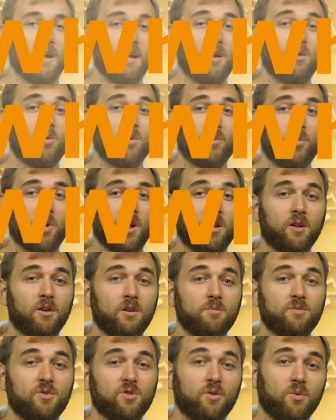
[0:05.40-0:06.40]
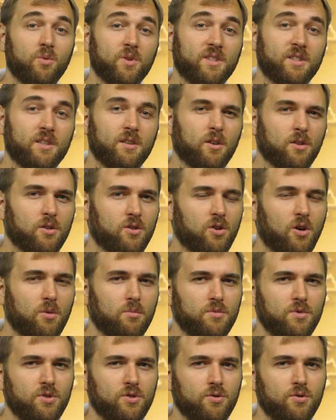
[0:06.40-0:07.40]
Hello and welcome to the
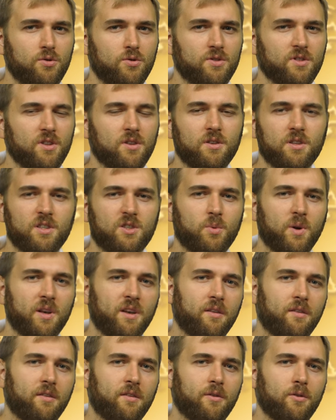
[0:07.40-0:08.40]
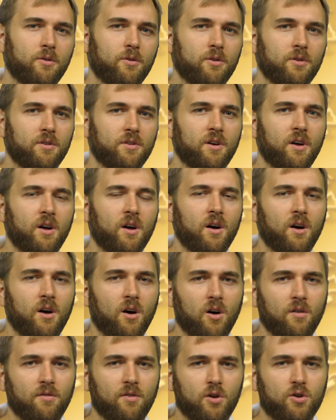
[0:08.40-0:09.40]
Whisky.com news on the 23rd
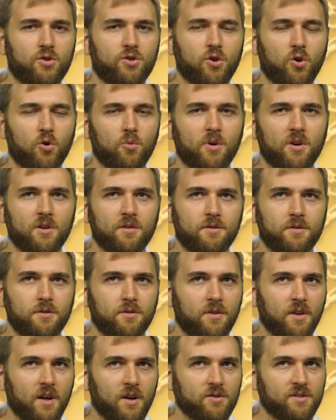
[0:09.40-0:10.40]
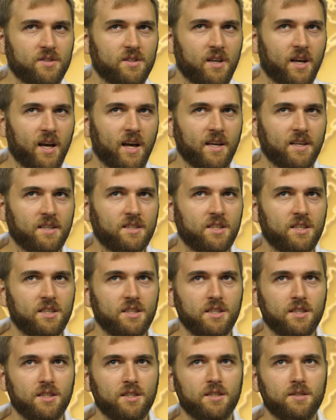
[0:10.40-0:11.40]
of October
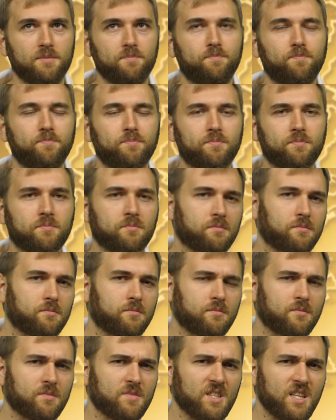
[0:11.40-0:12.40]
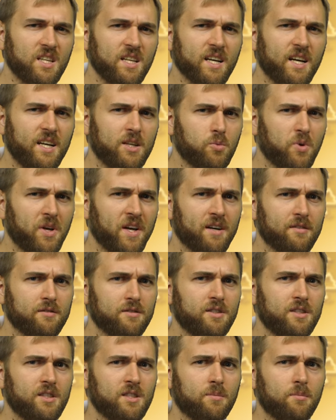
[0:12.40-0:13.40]
2018. And we have a
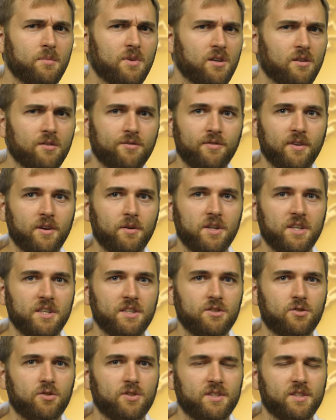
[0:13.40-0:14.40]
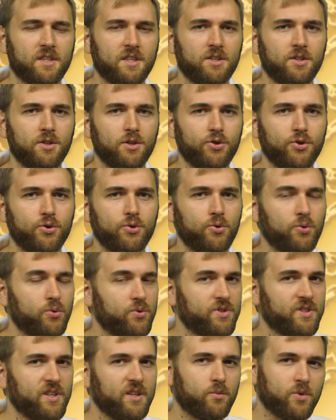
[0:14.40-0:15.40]
number of very interesting
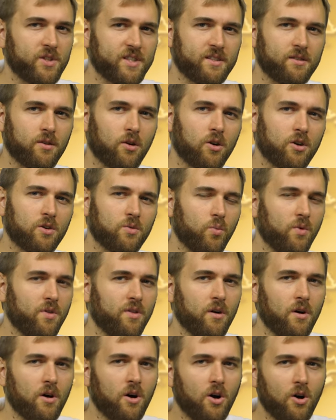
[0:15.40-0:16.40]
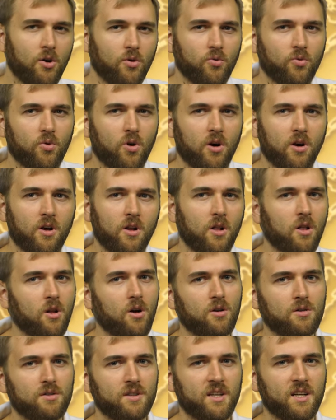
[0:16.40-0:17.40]
news, and we start with the Royal
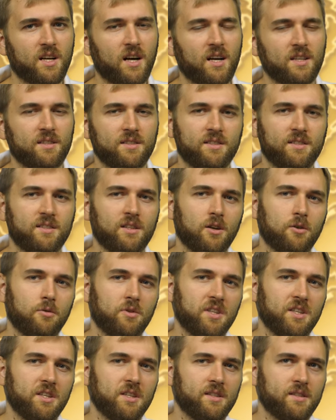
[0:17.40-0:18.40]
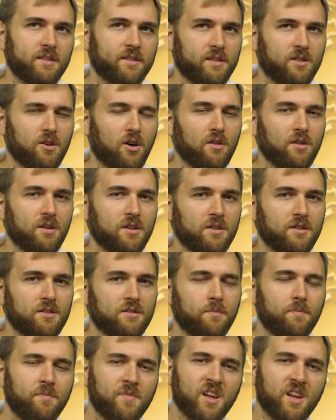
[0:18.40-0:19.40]
Lochnagar Distillery in Scotland.